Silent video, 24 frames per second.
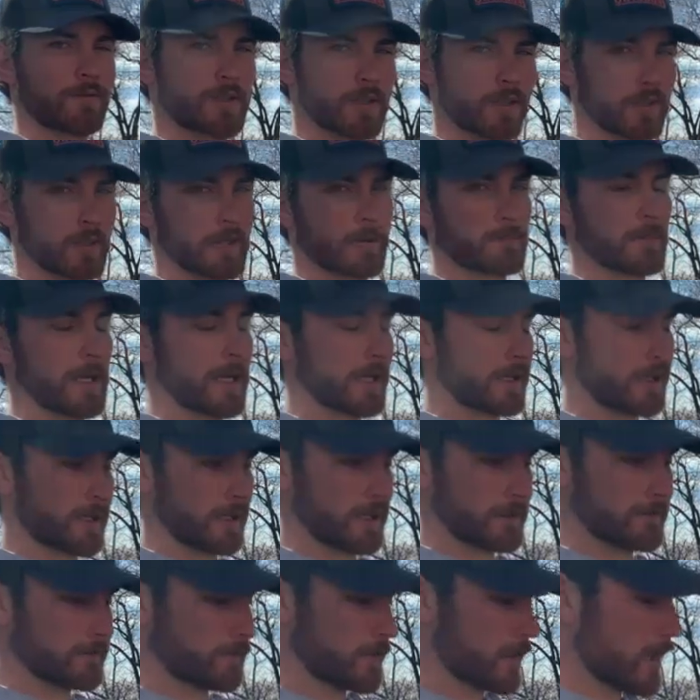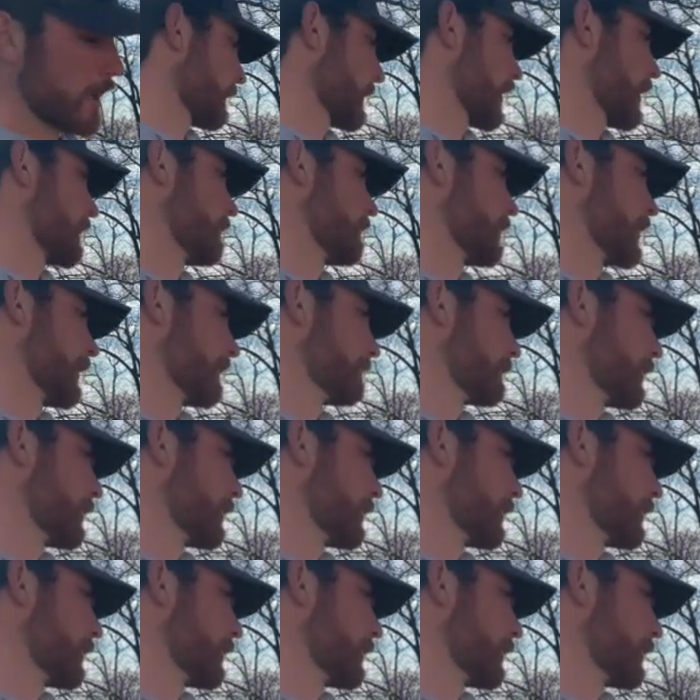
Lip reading: fill it back up. But